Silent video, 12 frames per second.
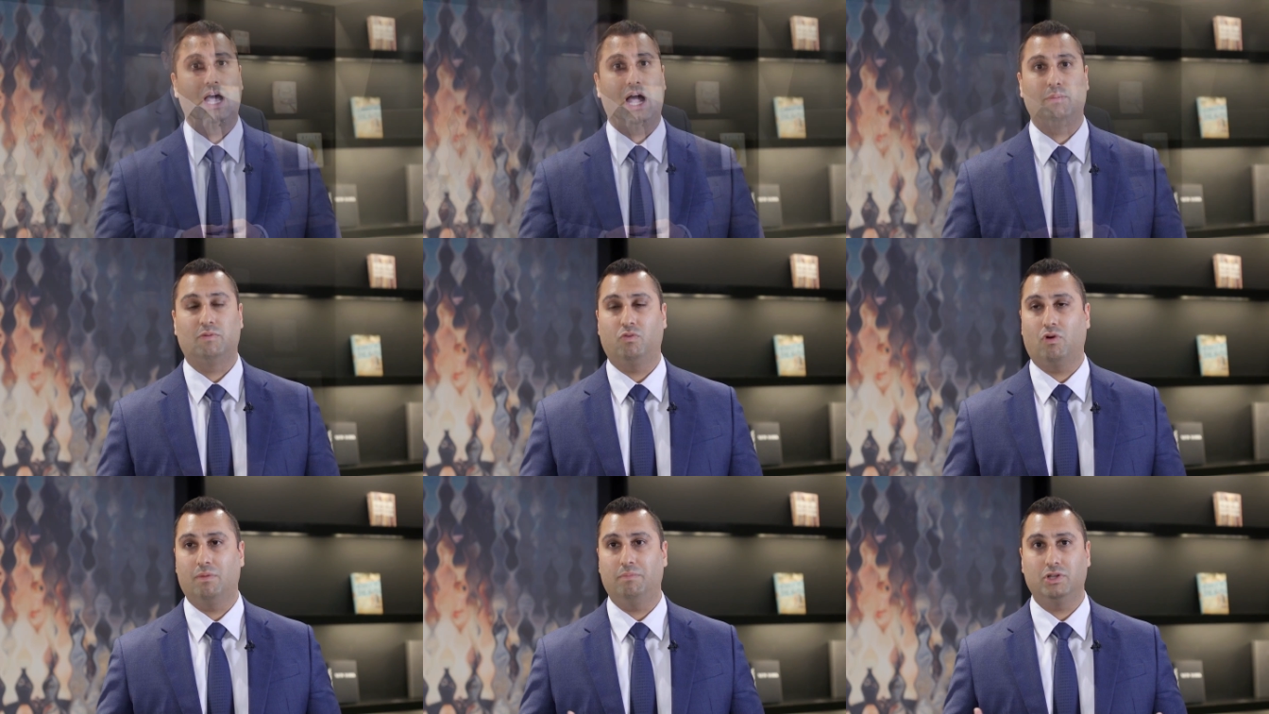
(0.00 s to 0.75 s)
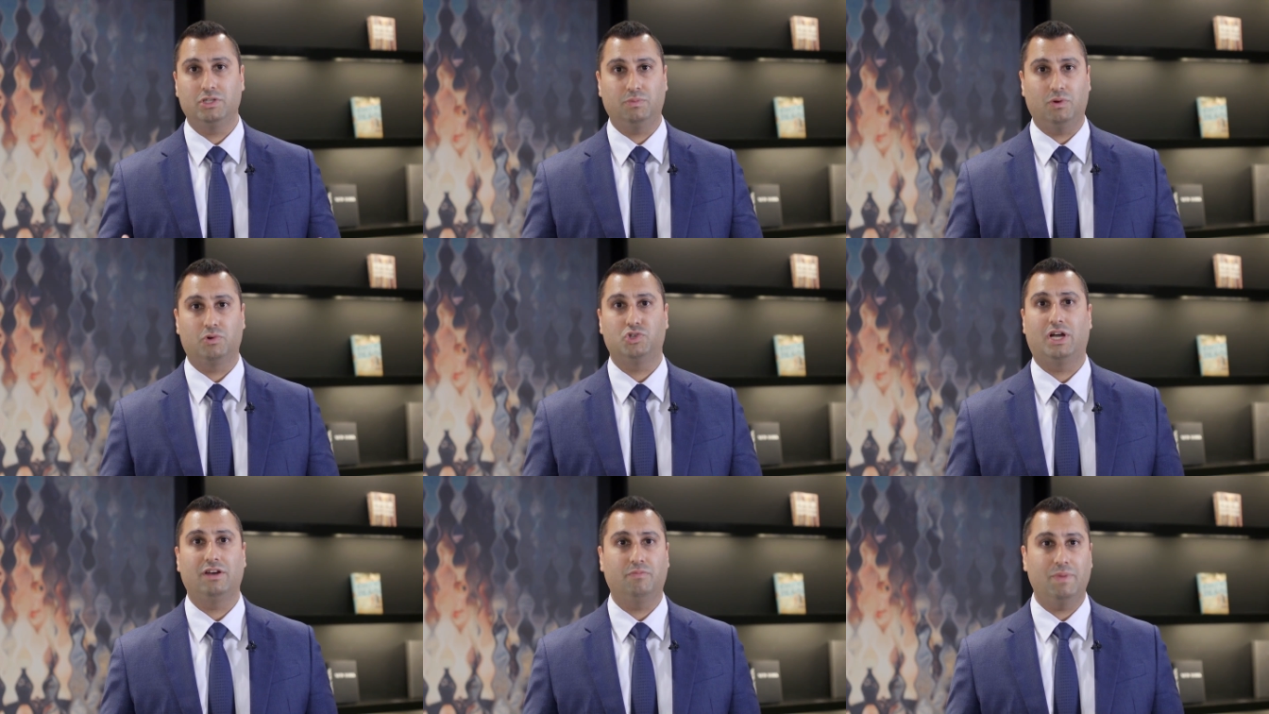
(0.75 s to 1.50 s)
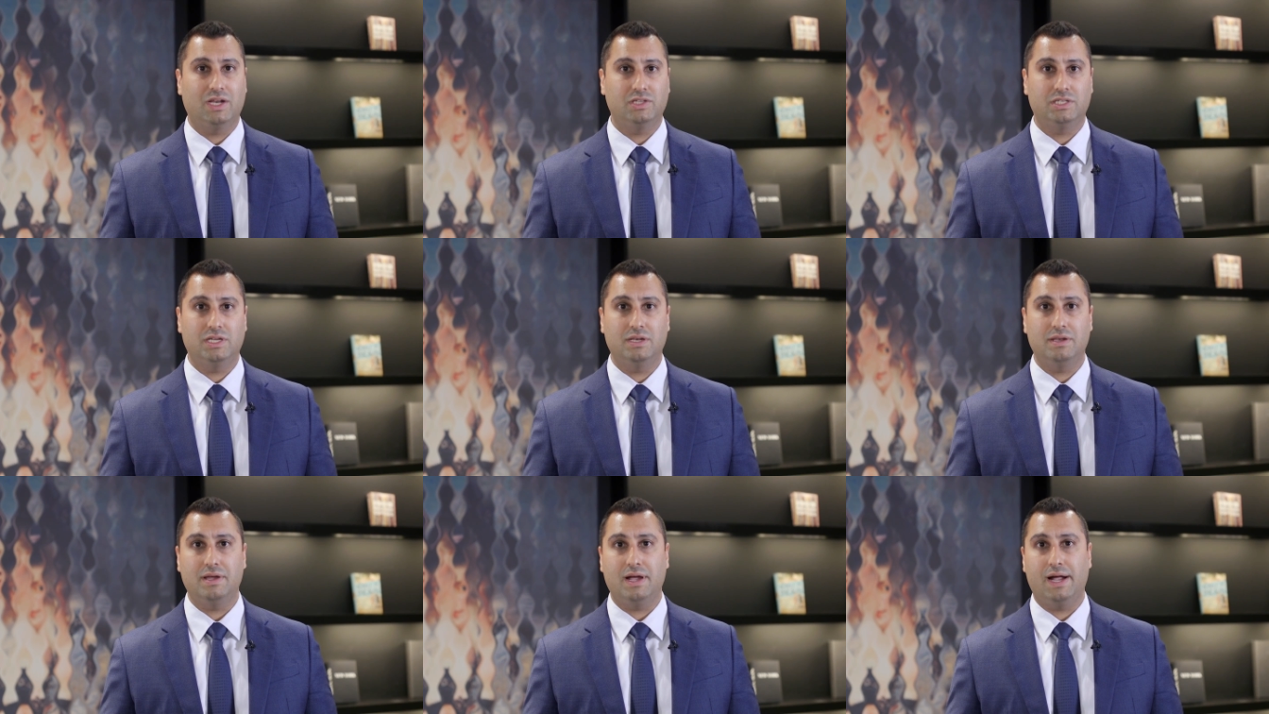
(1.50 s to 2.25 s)
I perform multiple regenerative
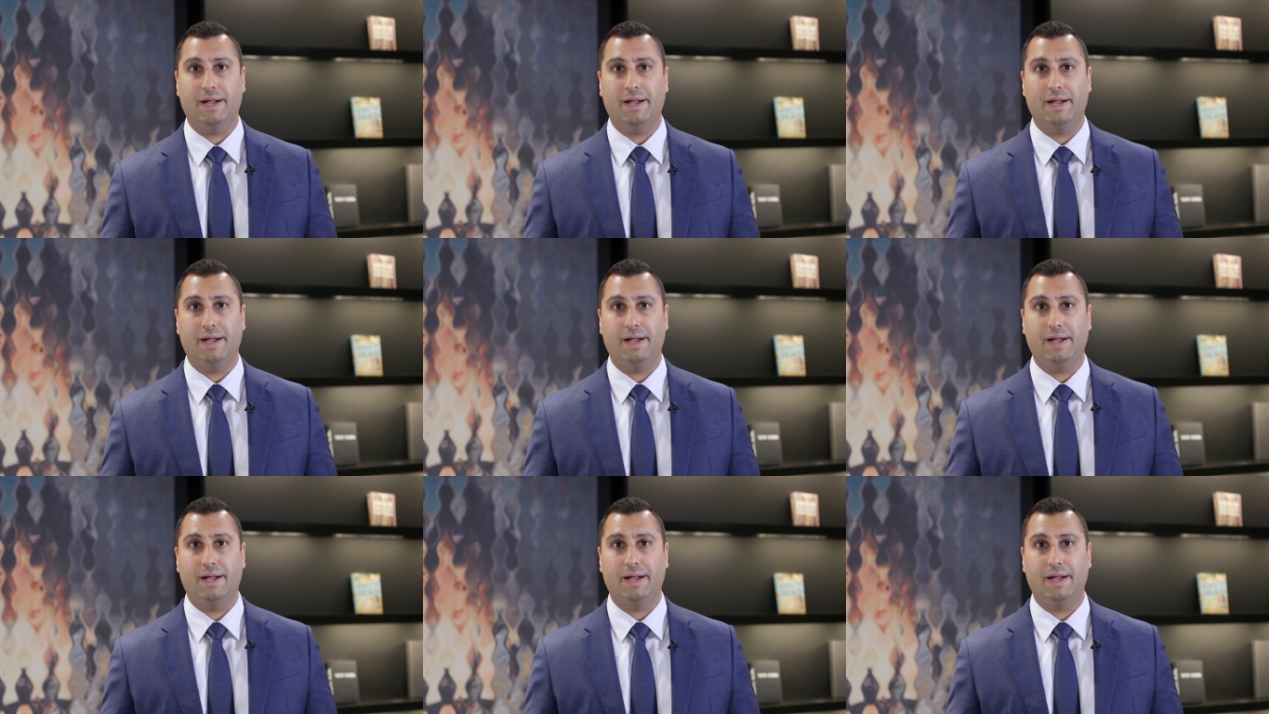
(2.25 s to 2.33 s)
medicine